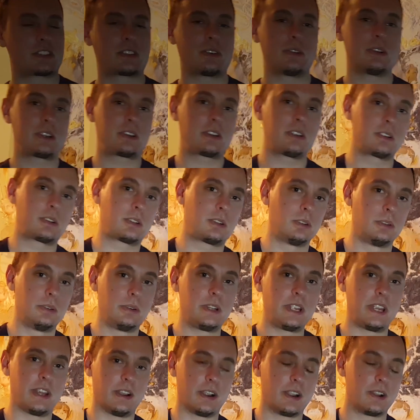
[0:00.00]
So to
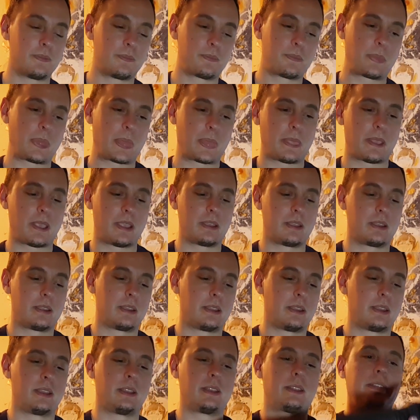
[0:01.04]
conclude here,
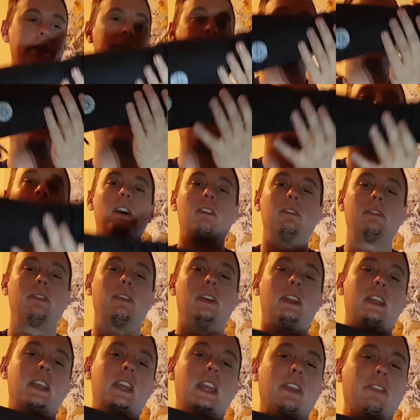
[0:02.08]
this glove,
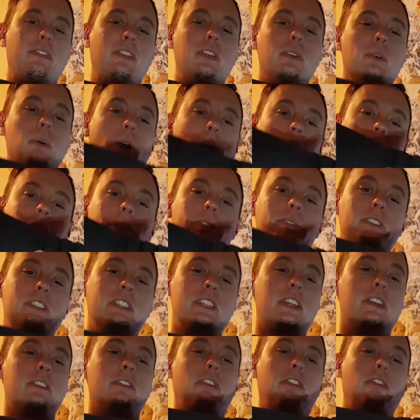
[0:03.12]
if you are
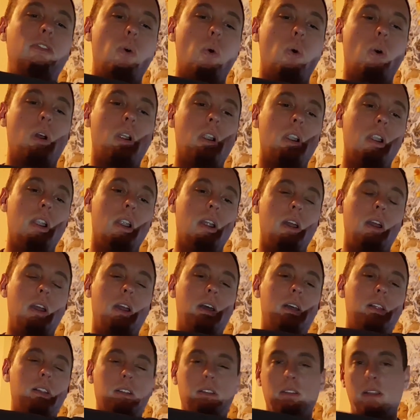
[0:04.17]
using it for
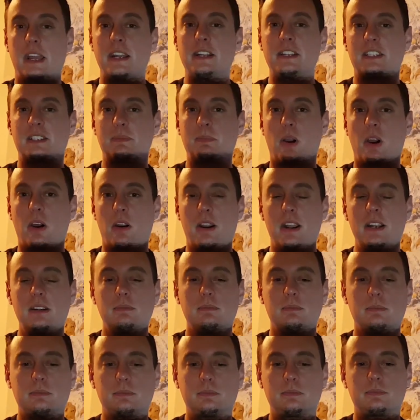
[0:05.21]
light
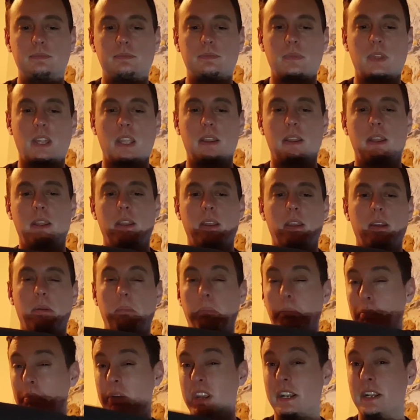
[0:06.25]
sparring,
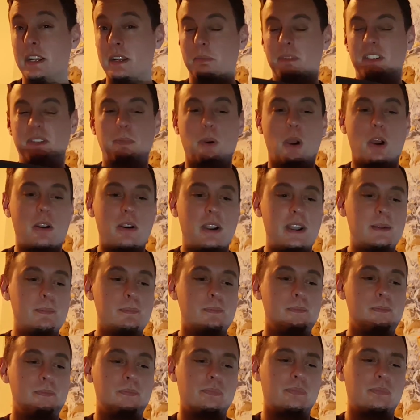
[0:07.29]
medium sparring,